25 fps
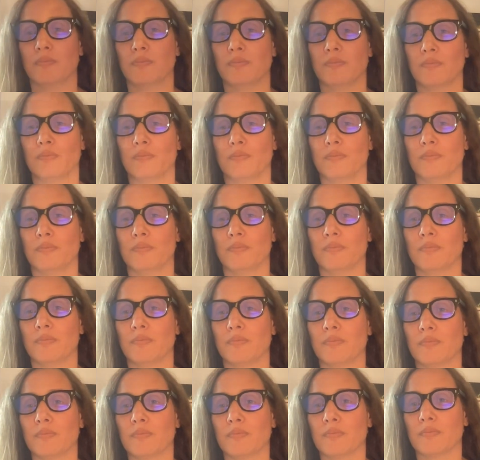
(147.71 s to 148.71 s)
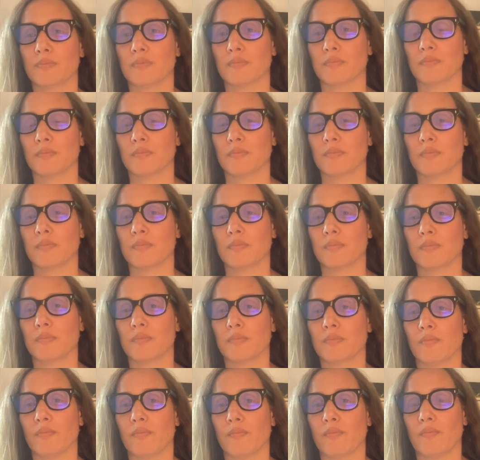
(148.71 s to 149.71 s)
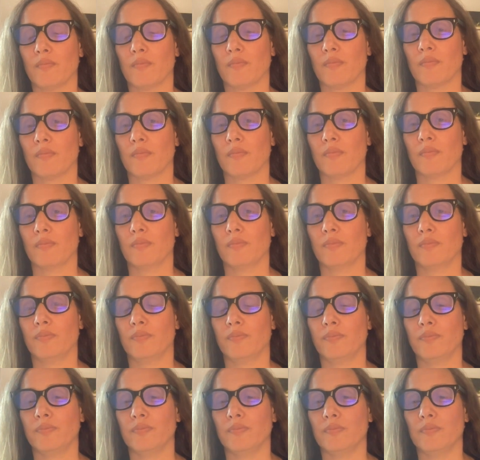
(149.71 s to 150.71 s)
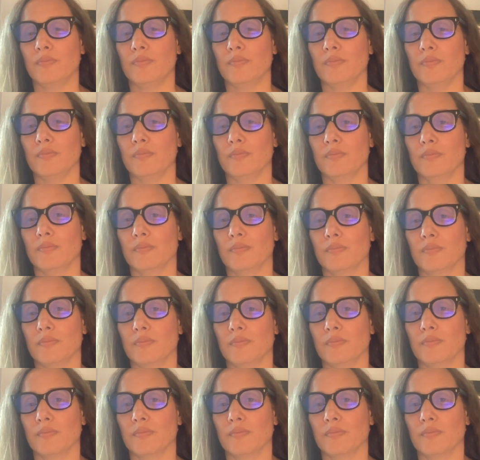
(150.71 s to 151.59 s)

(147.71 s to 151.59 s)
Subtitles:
No words are spoken by the person on screen.